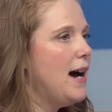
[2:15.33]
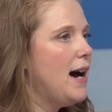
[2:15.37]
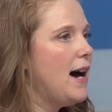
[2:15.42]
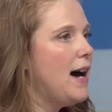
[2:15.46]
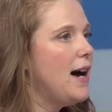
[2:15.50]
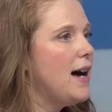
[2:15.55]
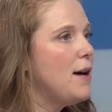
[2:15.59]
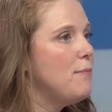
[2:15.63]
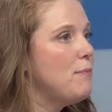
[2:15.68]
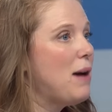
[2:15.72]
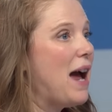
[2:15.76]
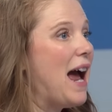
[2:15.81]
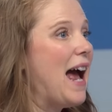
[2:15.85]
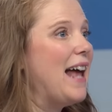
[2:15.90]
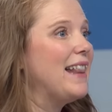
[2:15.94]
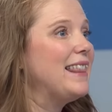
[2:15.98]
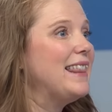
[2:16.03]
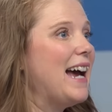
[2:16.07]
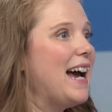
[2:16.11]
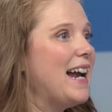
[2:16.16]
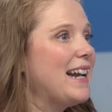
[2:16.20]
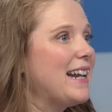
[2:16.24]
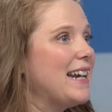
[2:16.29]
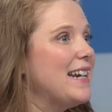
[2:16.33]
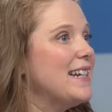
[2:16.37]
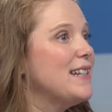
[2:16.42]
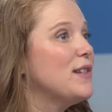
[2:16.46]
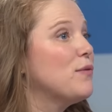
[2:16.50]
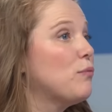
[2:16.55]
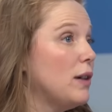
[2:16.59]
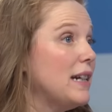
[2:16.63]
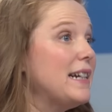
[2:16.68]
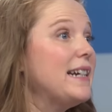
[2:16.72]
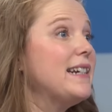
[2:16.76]
Um, and that
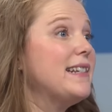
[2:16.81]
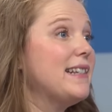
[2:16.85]
is really